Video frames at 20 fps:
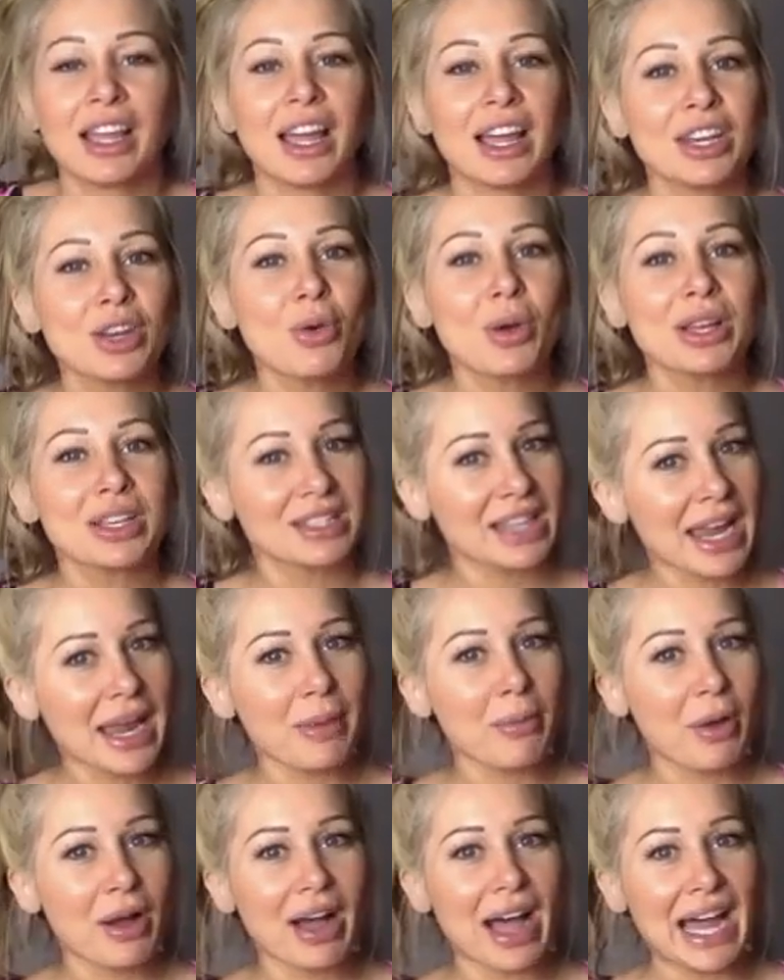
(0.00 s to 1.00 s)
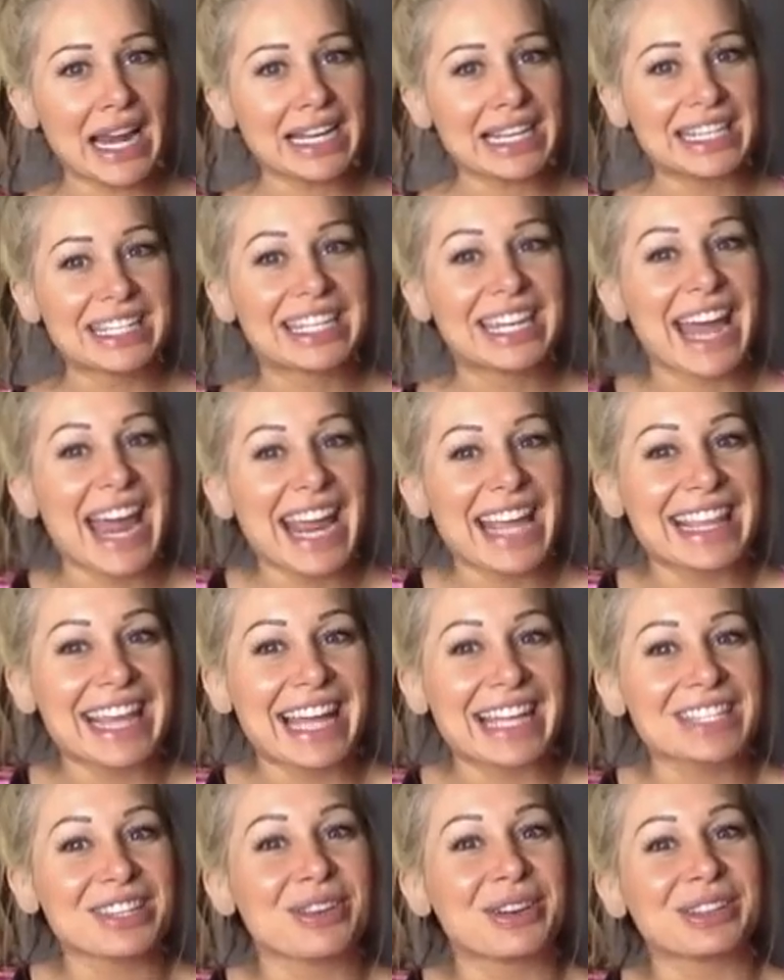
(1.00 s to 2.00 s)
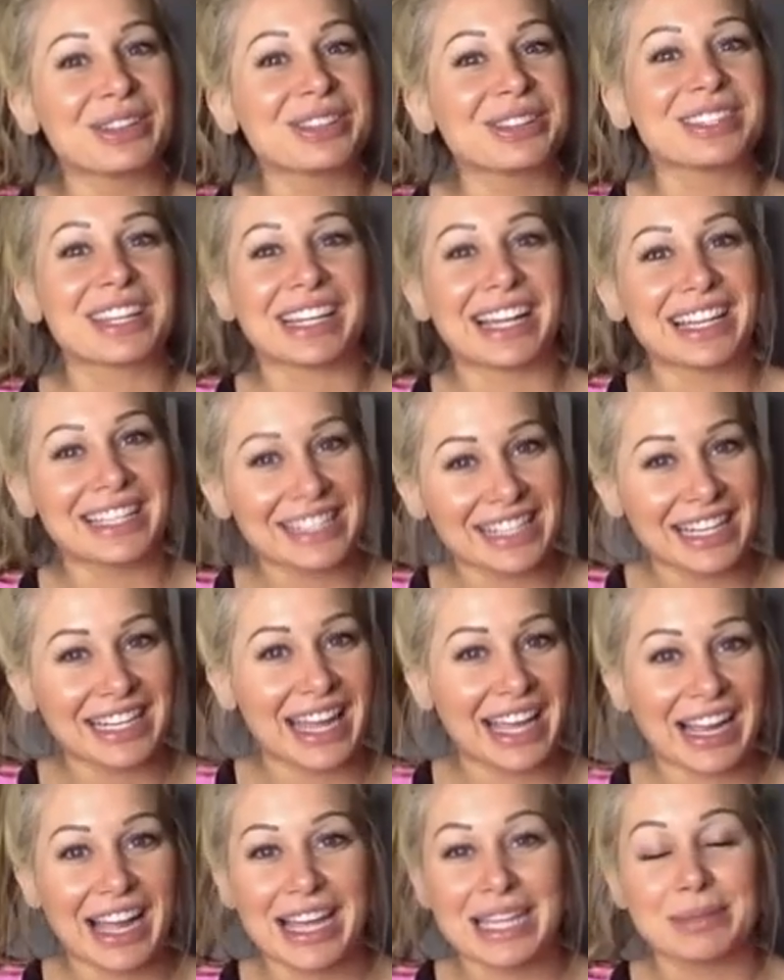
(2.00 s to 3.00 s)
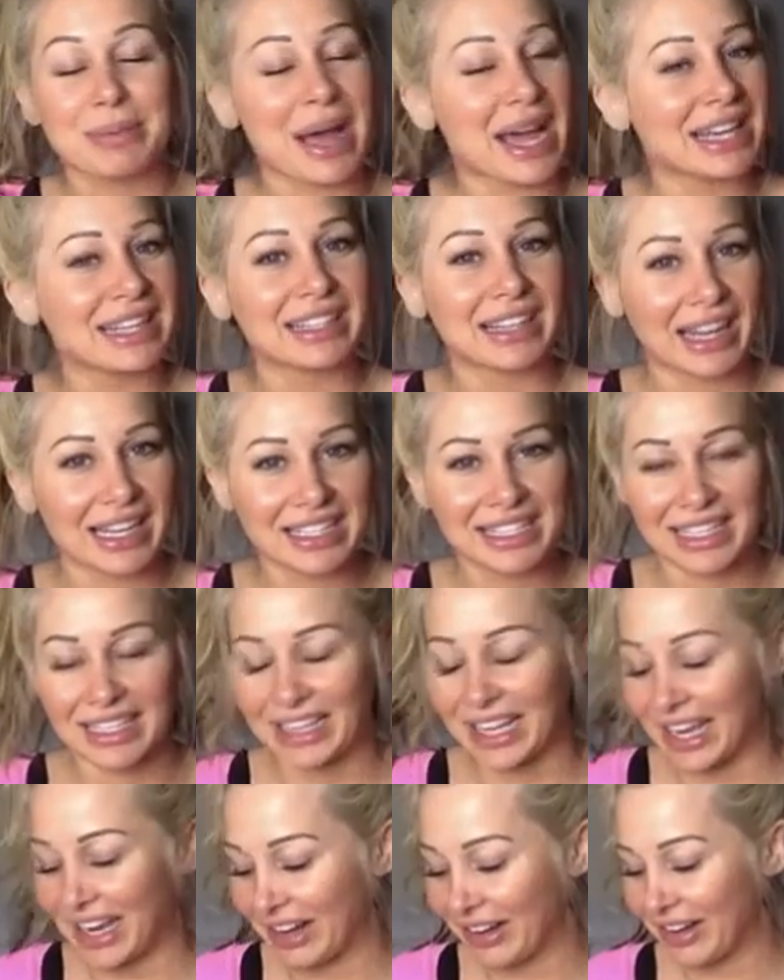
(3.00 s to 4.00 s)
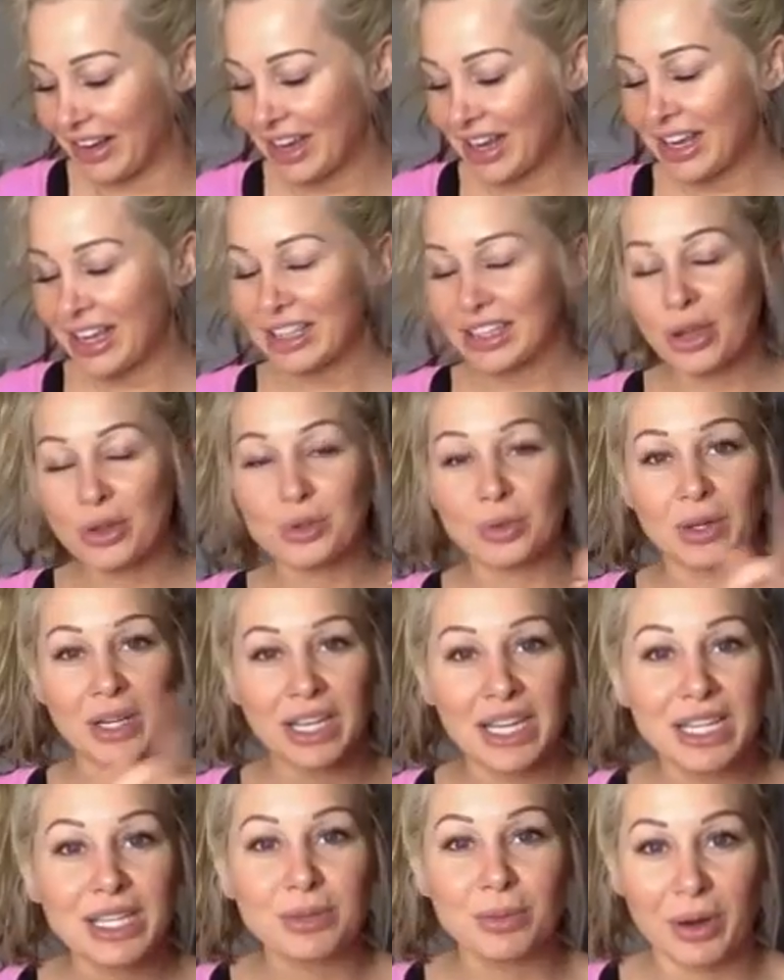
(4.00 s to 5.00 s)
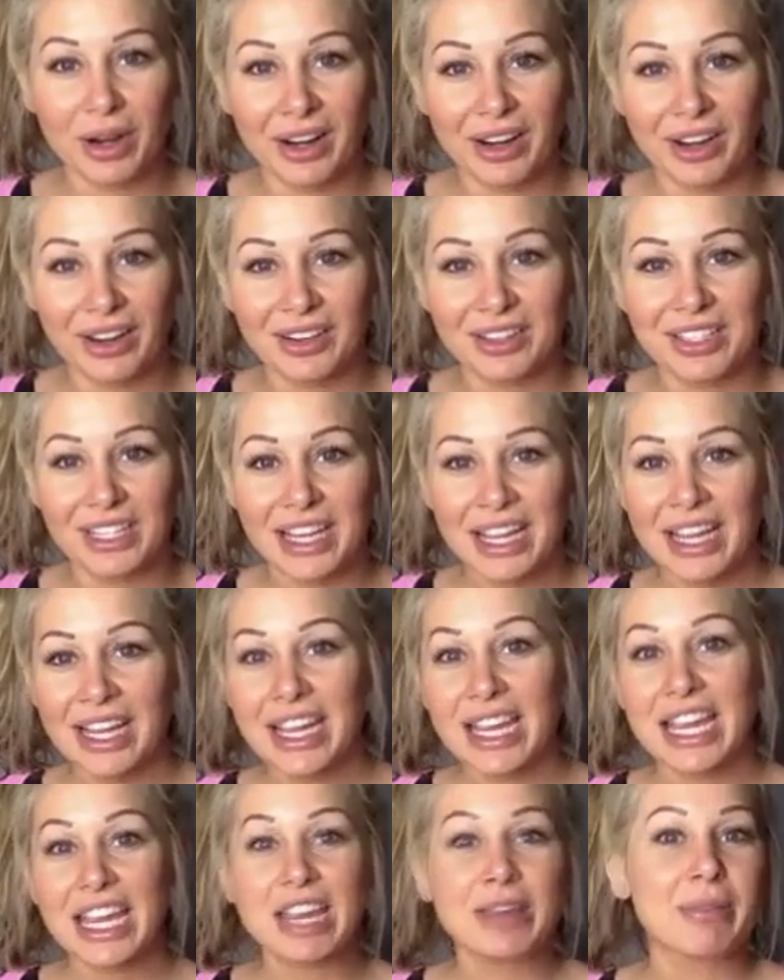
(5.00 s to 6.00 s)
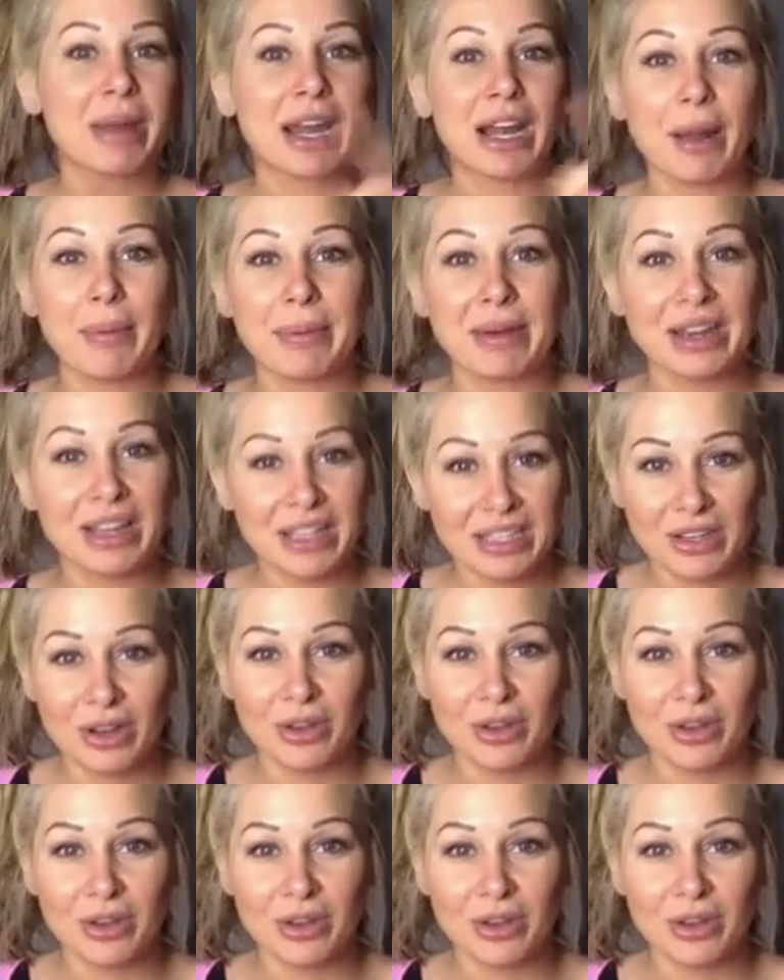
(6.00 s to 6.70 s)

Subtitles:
Knowing damn well I didn't say that. So it looks like I said that, guys, but I did not say that. Those were his words. He made up in his